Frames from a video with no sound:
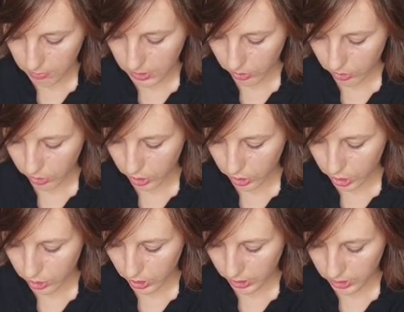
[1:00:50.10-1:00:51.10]
metal
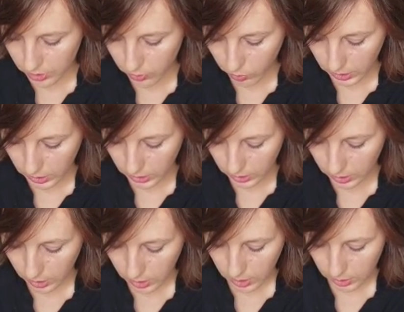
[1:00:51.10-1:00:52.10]
constructed wing
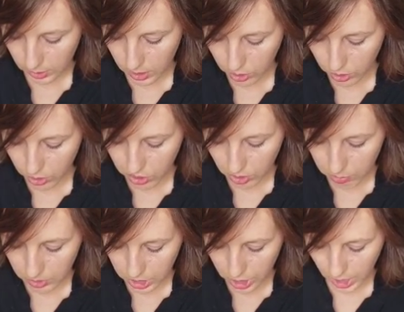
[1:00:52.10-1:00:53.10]
can usually
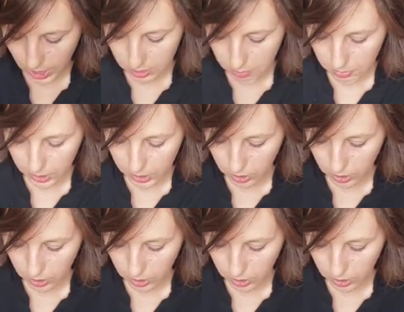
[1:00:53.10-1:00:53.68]
be checked by